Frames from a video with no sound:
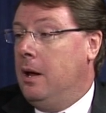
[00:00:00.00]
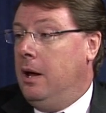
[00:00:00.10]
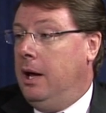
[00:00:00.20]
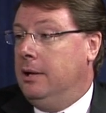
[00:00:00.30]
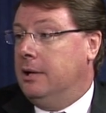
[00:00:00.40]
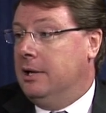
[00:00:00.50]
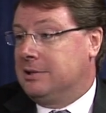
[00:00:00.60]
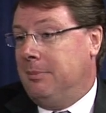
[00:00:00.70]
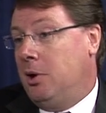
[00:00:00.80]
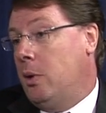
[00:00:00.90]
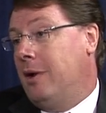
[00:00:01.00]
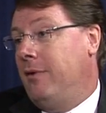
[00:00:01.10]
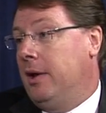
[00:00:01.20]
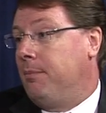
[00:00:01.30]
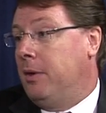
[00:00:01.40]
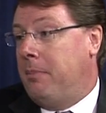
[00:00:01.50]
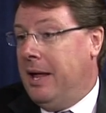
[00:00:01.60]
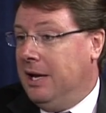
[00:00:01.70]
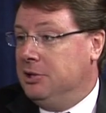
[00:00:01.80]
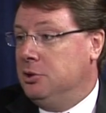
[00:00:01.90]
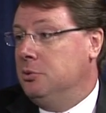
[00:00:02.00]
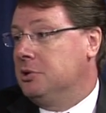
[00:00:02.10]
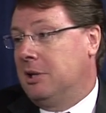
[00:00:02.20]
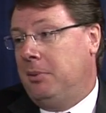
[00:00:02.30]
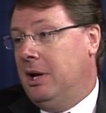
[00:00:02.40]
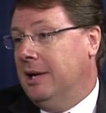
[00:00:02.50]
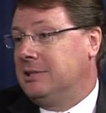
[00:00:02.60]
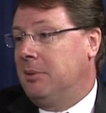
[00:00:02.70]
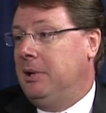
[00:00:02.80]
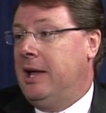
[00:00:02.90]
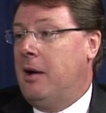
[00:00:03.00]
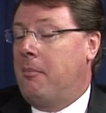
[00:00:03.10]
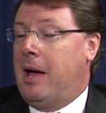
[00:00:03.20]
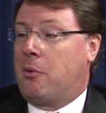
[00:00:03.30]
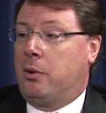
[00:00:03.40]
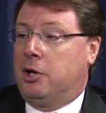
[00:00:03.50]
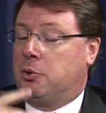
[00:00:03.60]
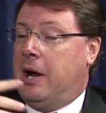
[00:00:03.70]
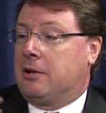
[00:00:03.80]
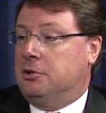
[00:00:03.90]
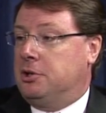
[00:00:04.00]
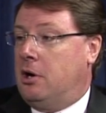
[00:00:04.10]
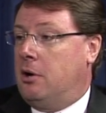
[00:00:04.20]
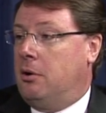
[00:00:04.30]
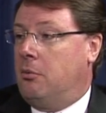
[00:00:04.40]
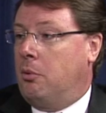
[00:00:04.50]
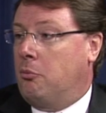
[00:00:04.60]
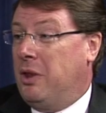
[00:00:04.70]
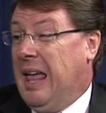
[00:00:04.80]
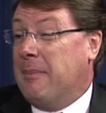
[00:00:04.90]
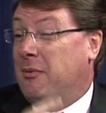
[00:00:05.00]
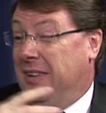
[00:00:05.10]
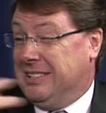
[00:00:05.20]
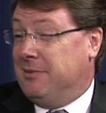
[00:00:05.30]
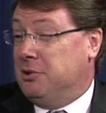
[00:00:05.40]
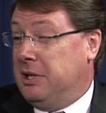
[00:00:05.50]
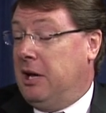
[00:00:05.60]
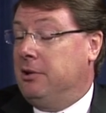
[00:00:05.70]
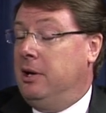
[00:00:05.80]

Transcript: And it's going to be a great event. The petting zoo is going to be nice. It's going to be down back where the tractors are, where the Apple Festival is held,